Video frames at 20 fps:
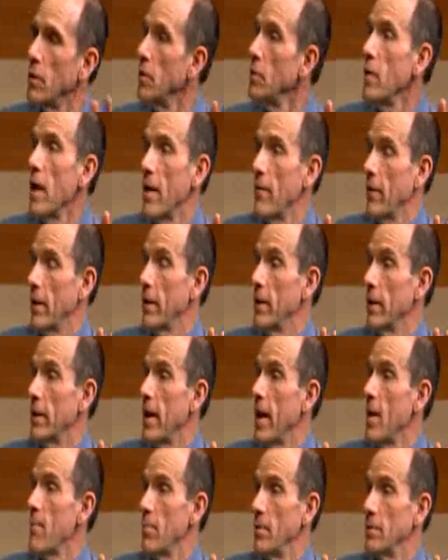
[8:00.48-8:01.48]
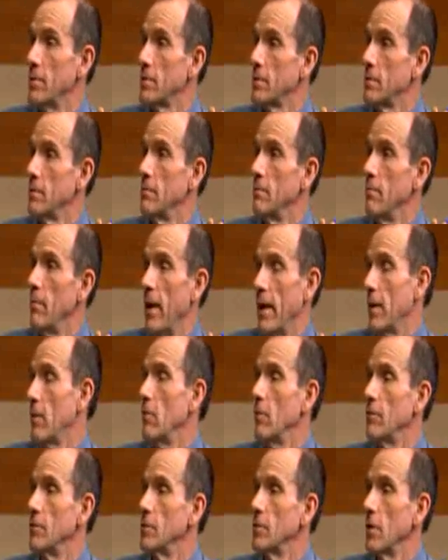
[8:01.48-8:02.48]
do have a campus
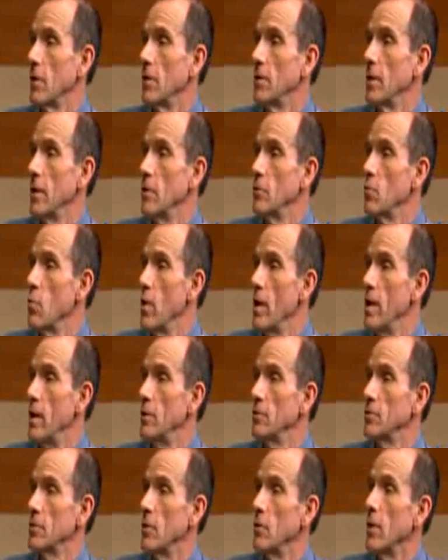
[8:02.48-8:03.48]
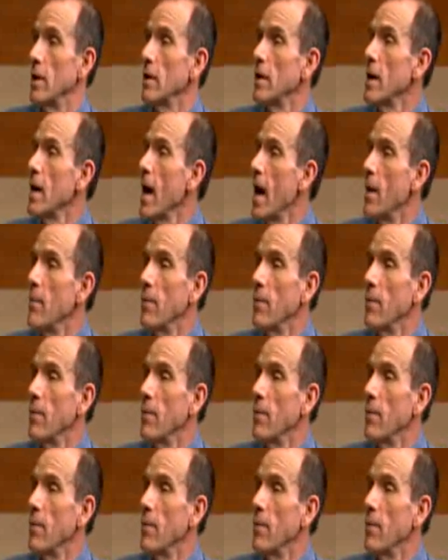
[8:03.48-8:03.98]
medical facility as well. So how